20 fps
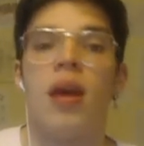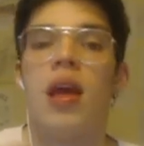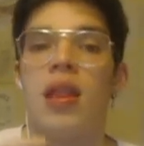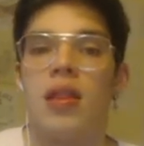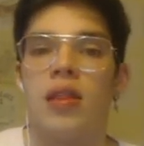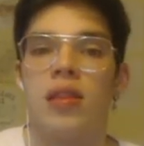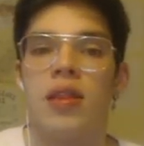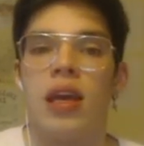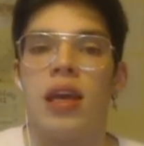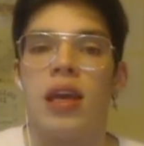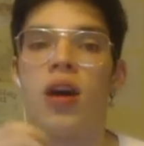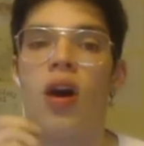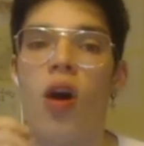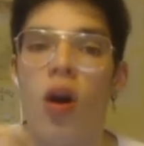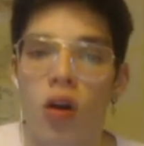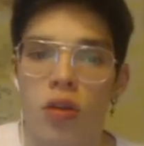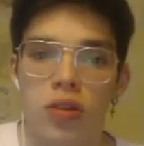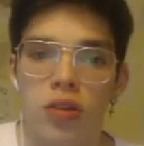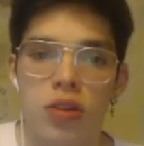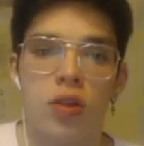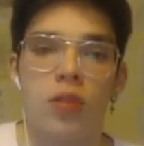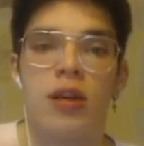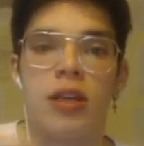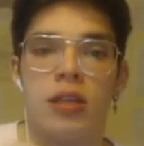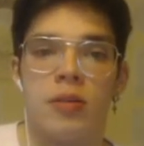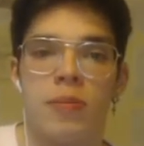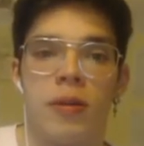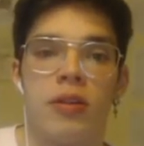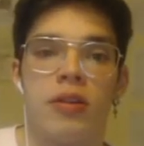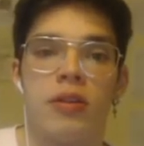They also
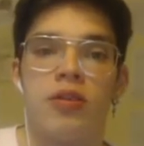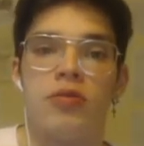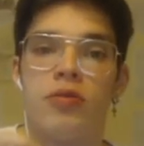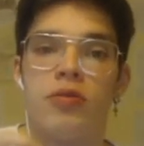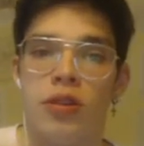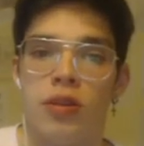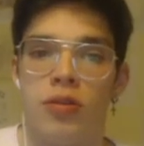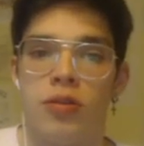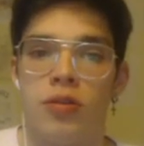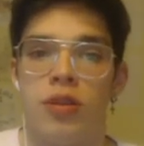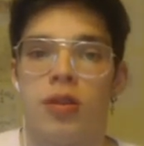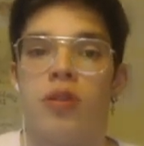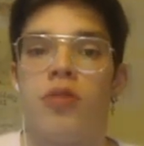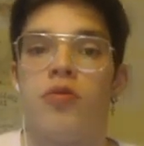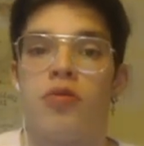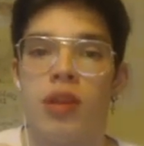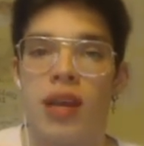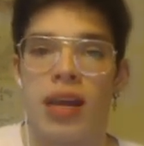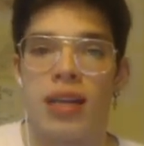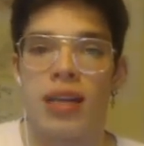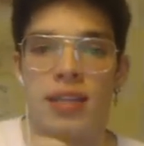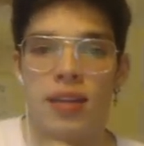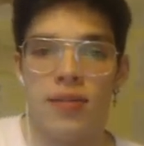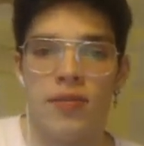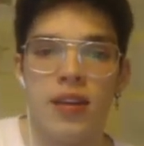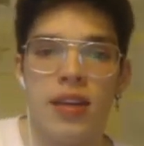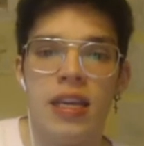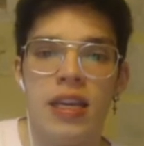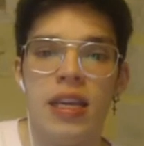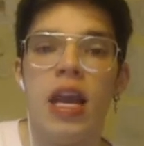experience reduced
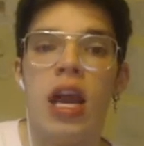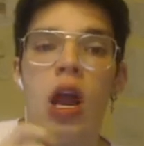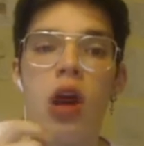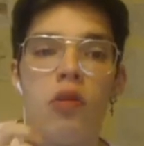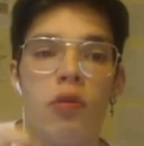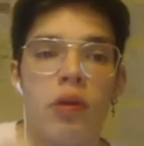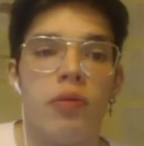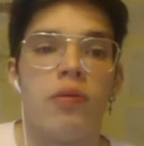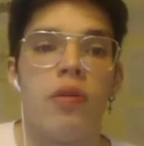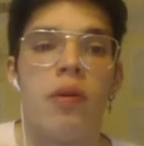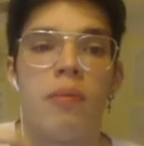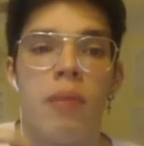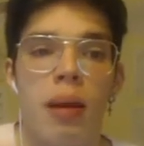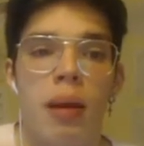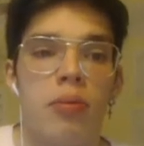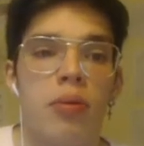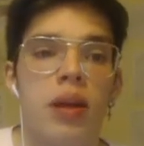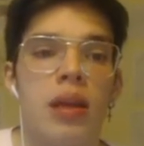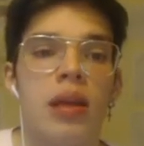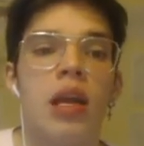reactivity when remembering